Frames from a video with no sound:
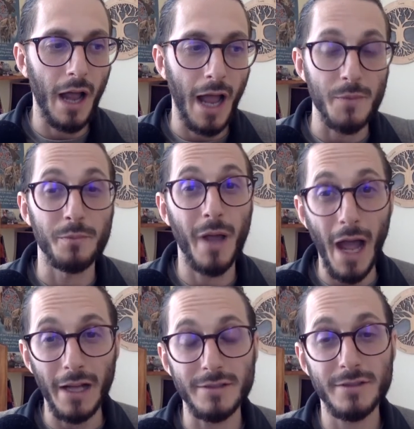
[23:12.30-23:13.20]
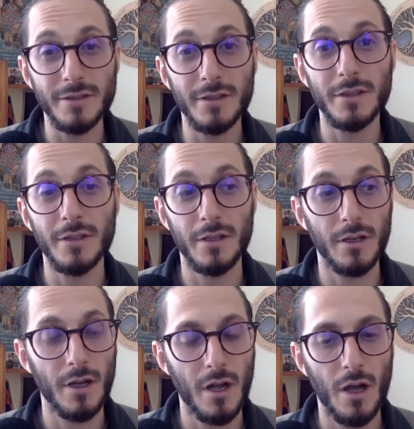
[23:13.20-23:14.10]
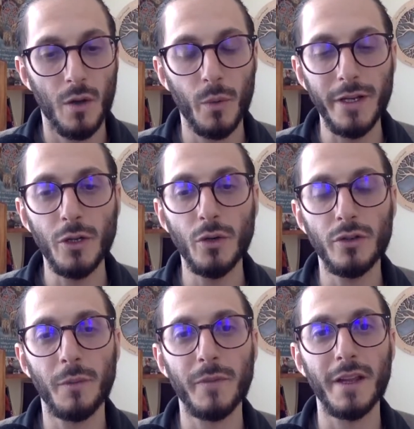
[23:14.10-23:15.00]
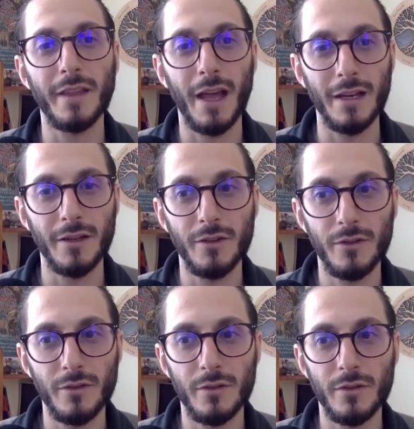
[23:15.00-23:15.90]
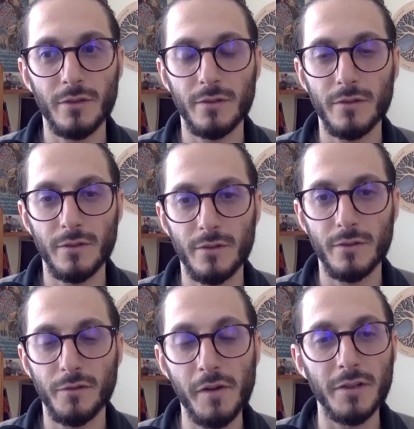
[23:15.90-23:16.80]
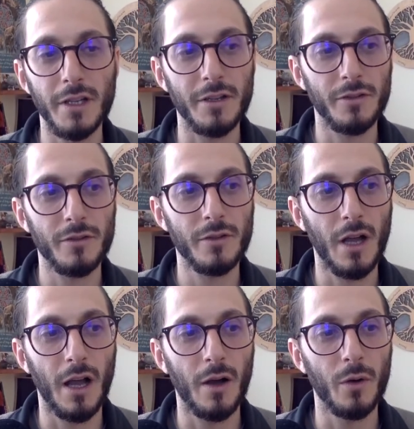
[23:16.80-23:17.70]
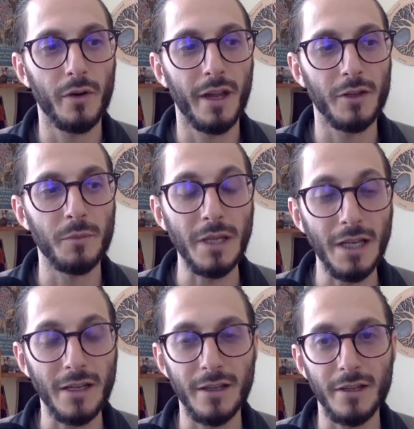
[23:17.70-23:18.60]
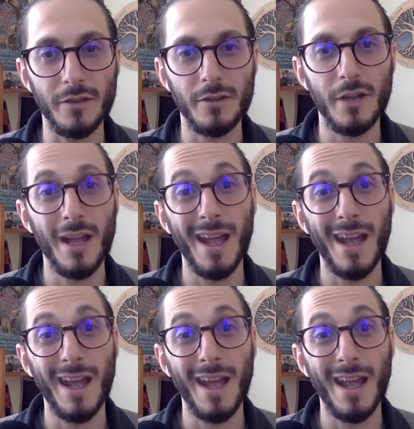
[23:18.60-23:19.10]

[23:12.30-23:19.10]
at best, we do something that is frivolous, or that's meaningless.